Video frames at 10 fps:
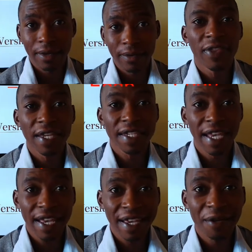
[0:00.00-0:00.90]
The
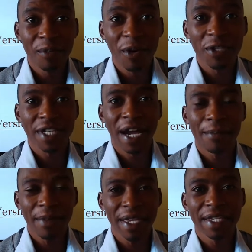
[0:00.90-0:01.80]
second most
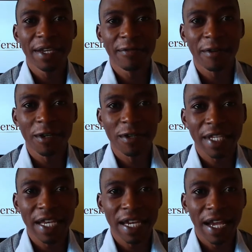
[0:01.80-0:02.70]
amazing photo
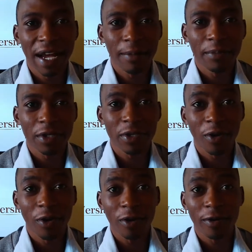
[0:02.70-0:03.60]
selling app is
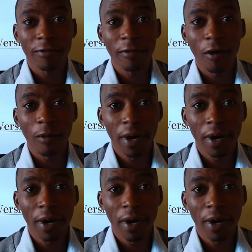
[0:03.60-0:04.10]
called Foap.